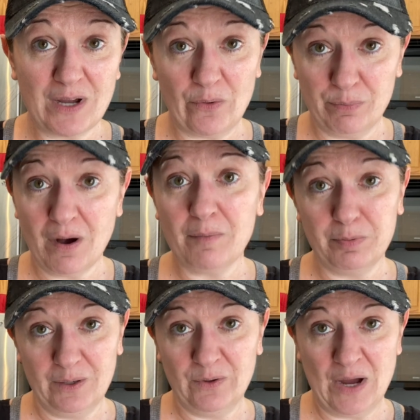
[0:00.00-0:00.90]
would
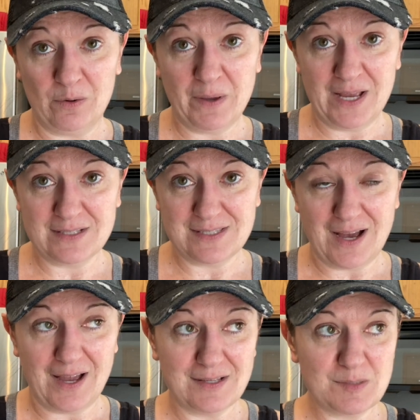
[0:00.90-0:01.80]
probably go down a pant
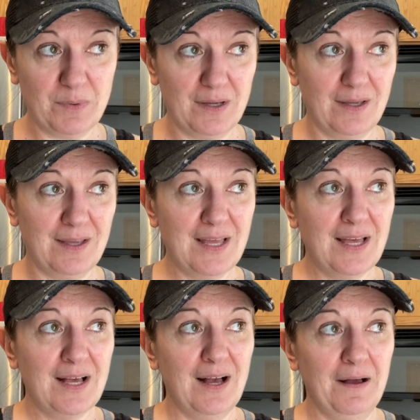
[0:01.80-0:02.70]
size, but
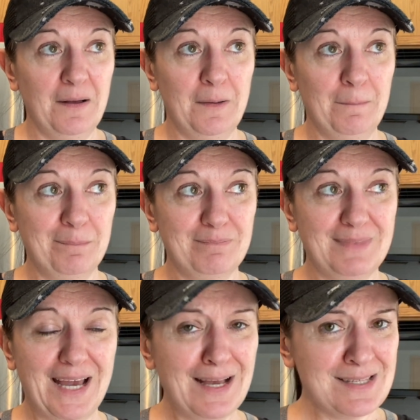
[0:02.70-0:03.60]

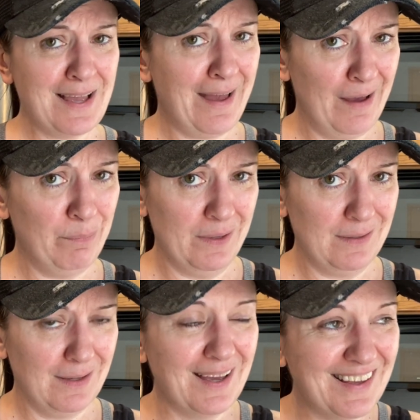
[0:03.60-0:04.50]
that hasn't
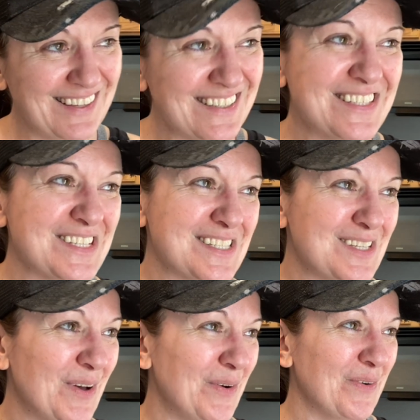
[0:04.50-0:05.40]
happened.
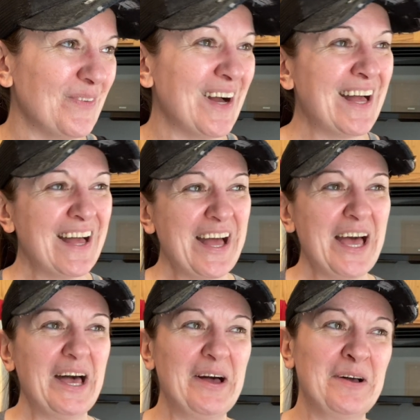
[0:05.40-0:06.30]
So
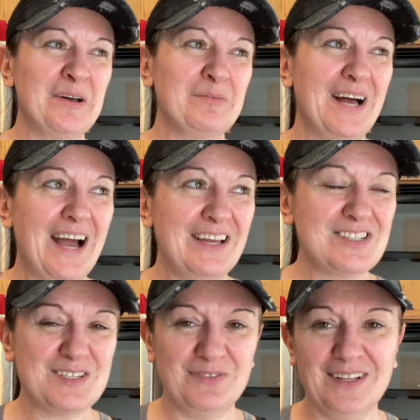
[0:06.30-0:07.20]
I
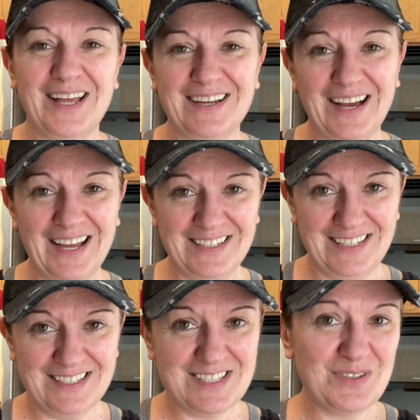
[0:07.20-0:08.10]
just feel like I
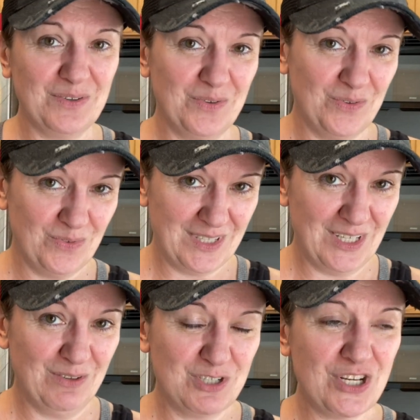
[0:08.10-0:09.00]
need to, you
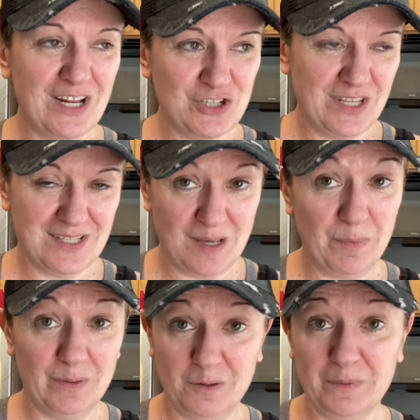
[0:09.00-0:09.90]
know, change things up a
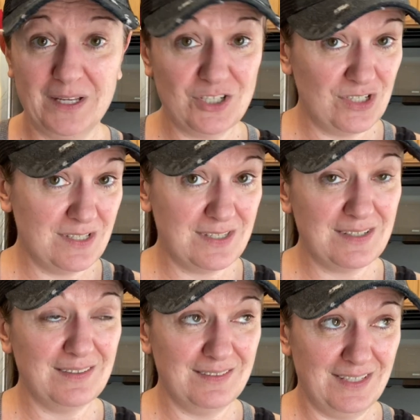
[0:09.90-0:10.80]
little bit just
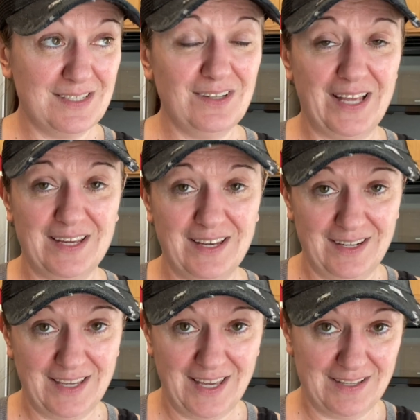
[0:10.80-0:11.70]
until I
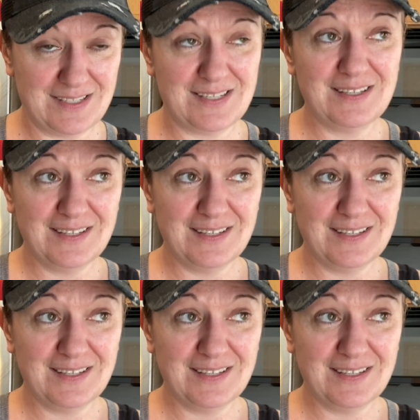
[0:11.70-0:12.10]
can get